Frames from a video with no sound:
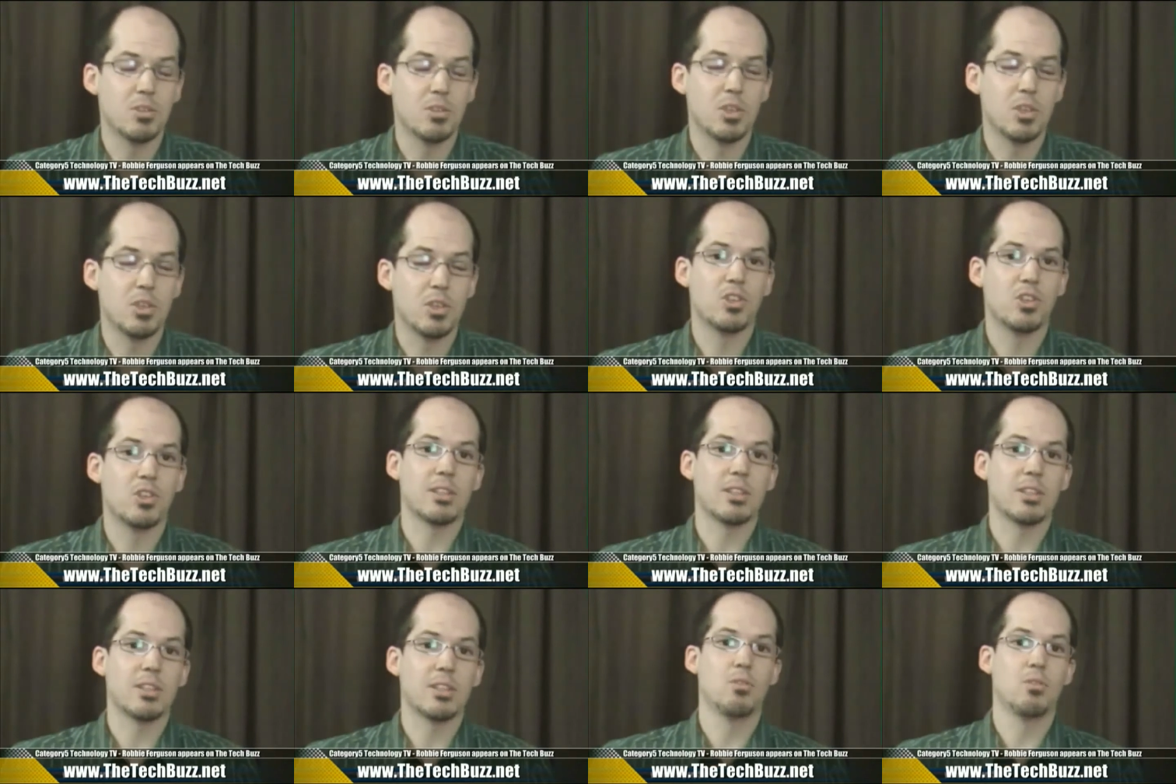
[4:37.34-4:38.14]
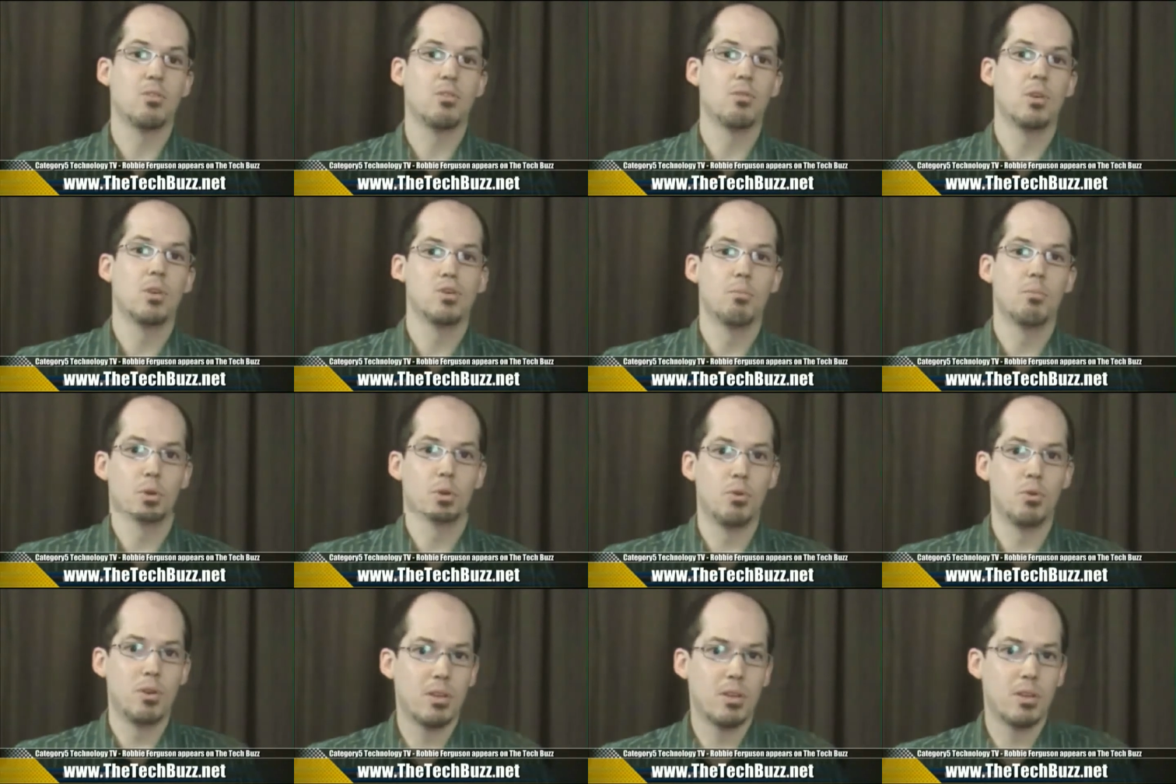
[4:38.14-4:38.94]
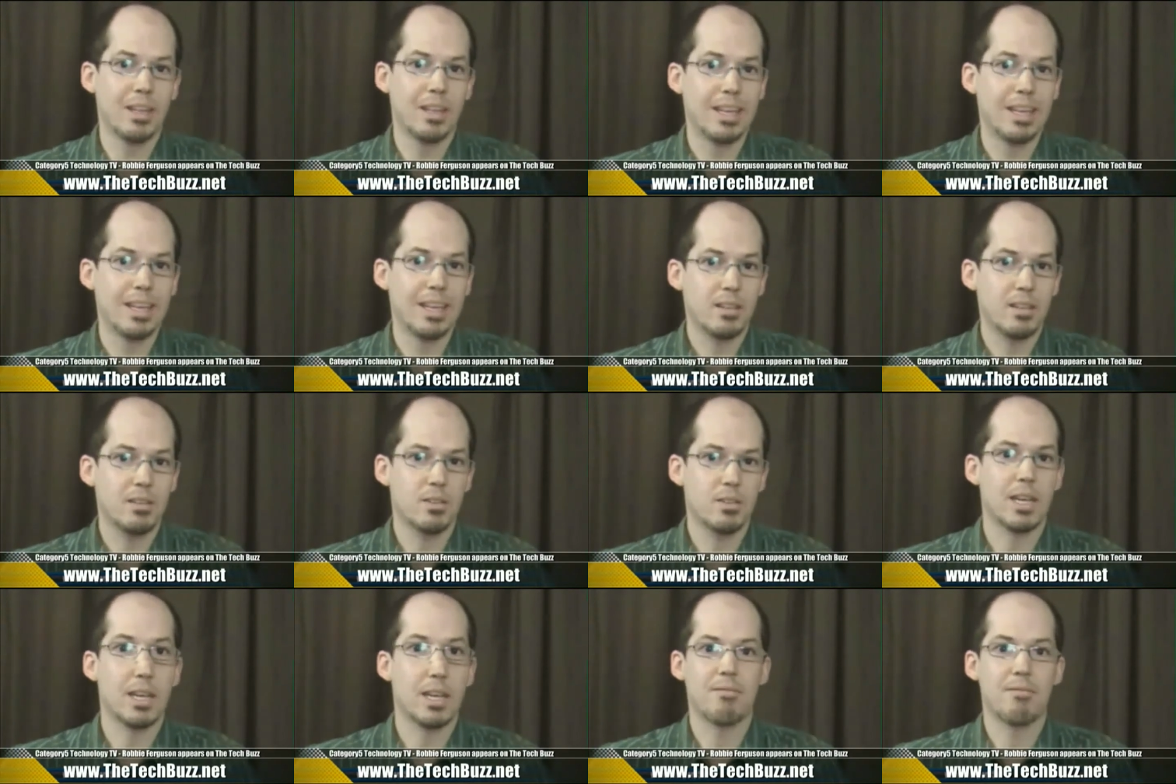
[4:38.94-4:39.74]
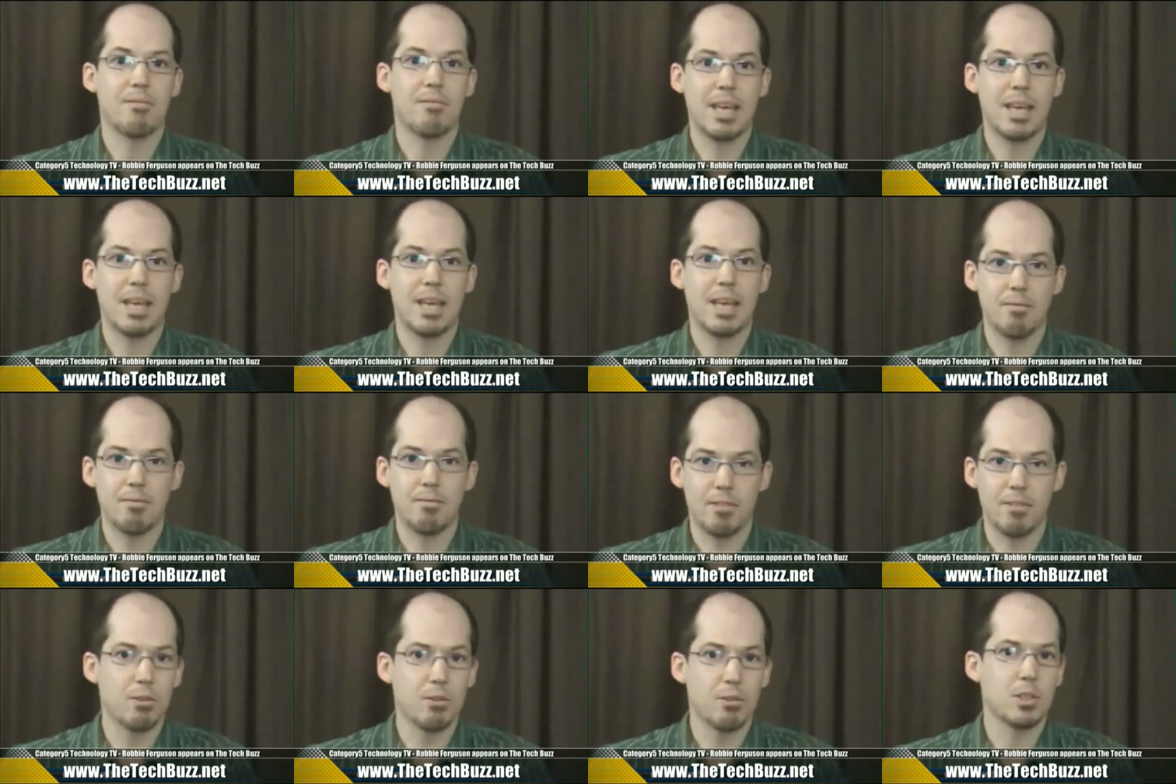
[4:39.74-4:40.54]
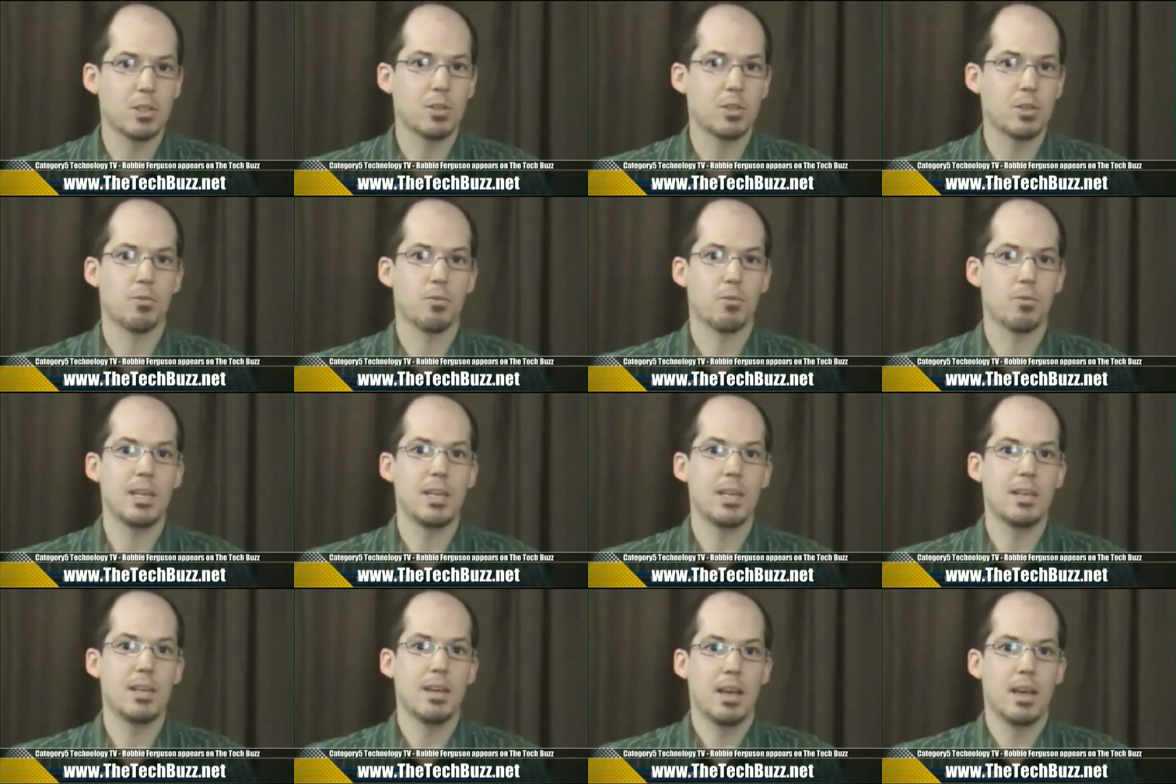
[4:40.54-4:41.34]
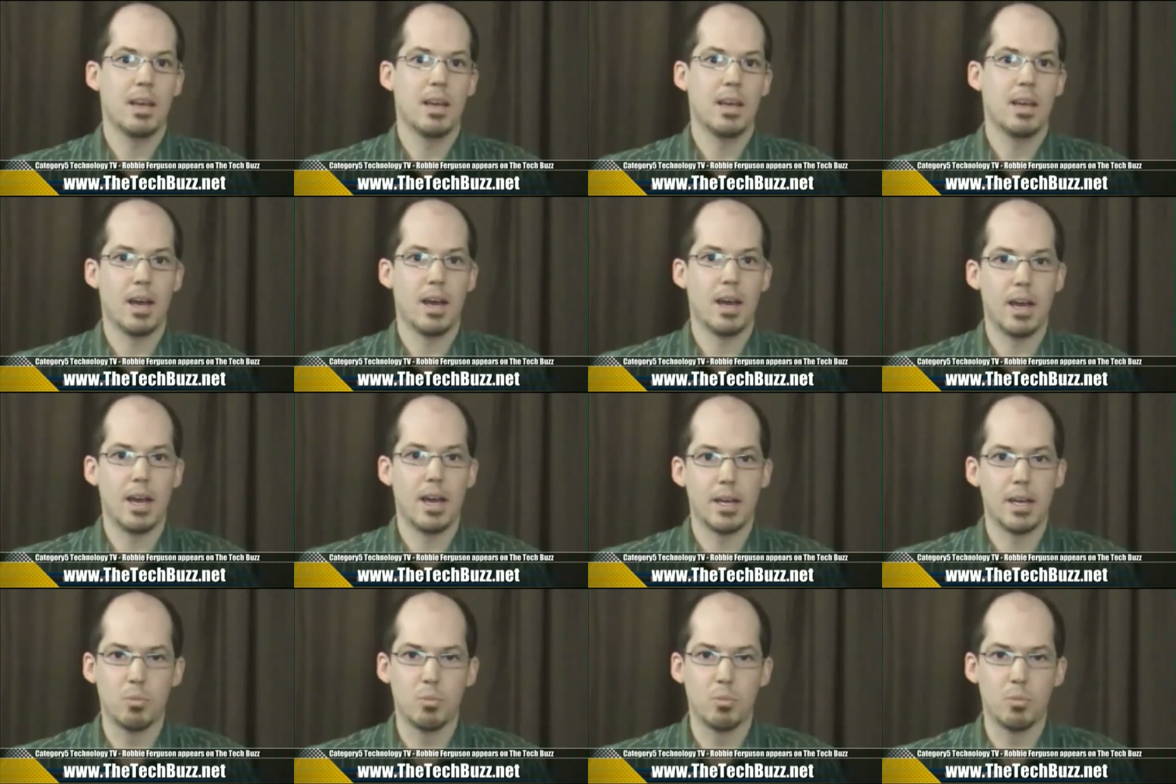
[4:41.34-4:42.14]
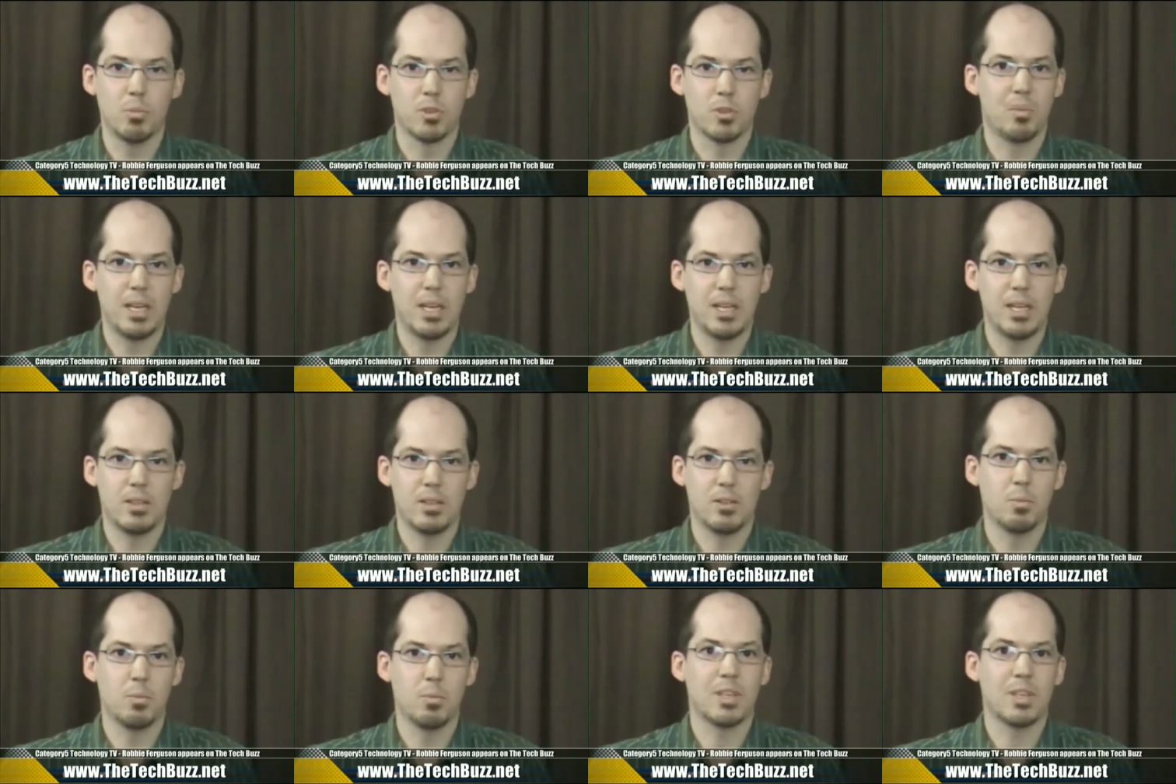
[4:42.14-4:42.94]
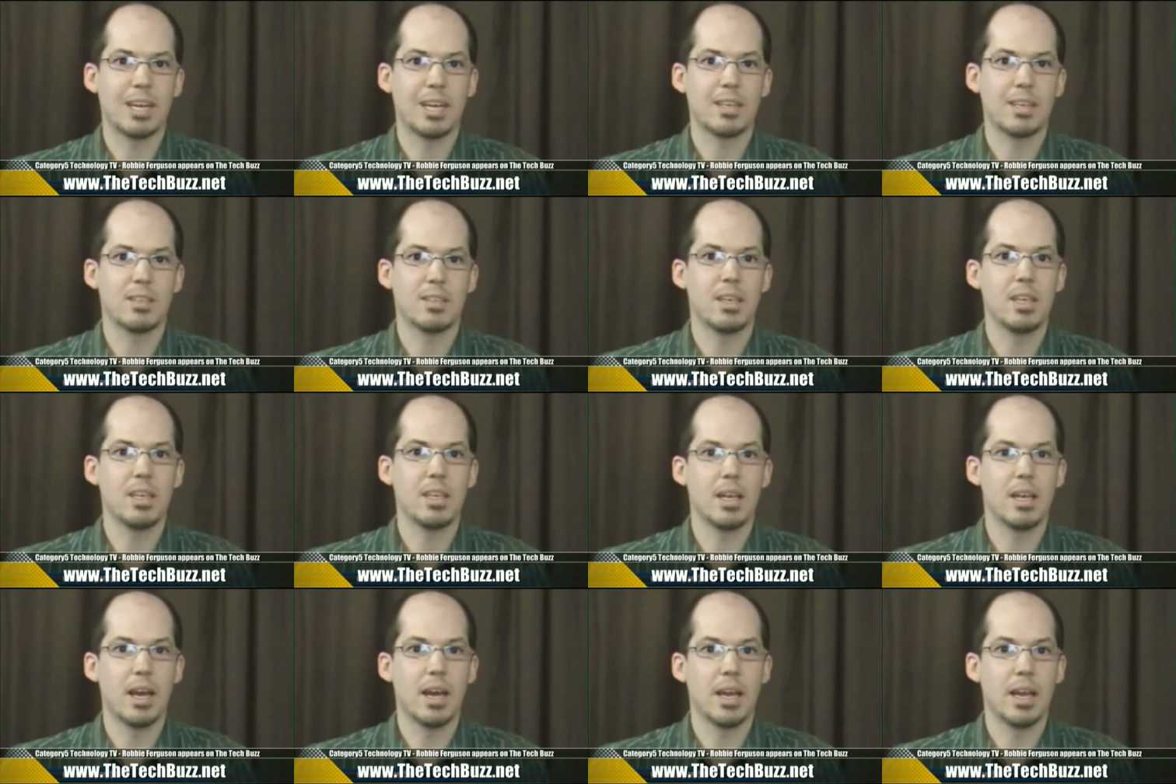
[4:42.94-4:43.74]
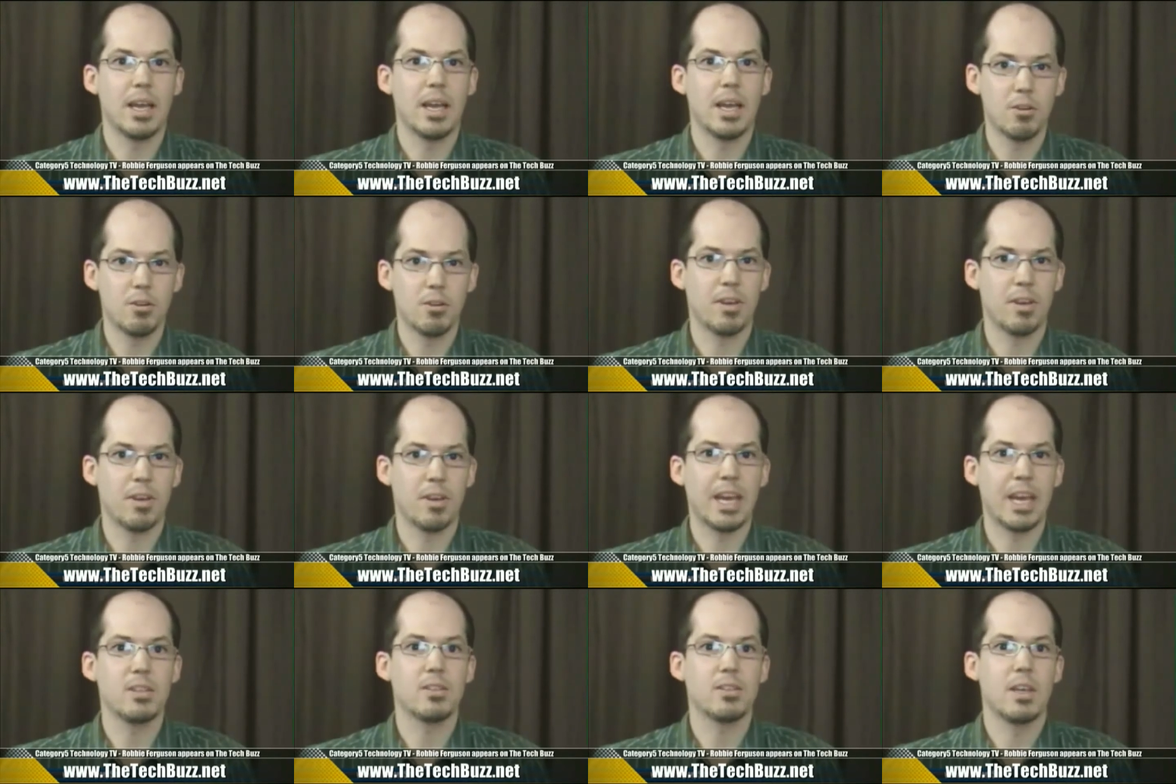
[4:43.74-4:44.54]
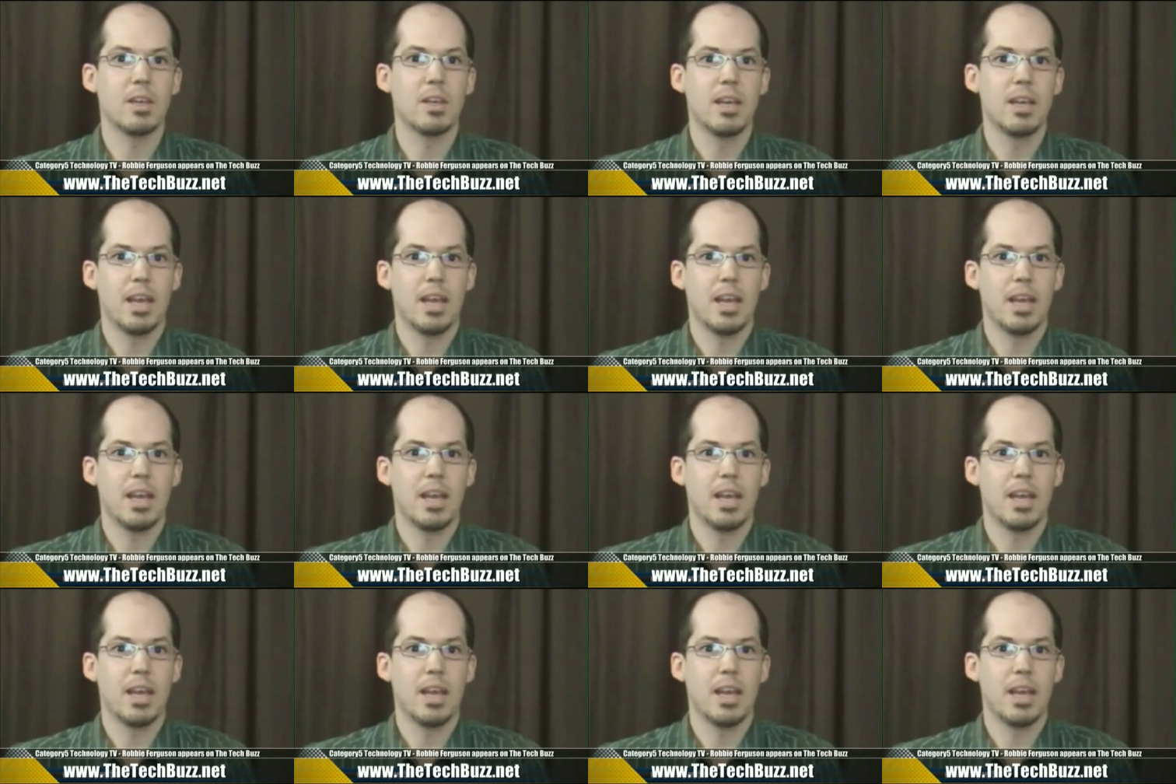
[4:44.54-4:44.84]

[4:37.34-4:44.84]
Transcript: Gives you the chance to boot into Linux and have that virus-free uh, super speedy, super sexy uh, interface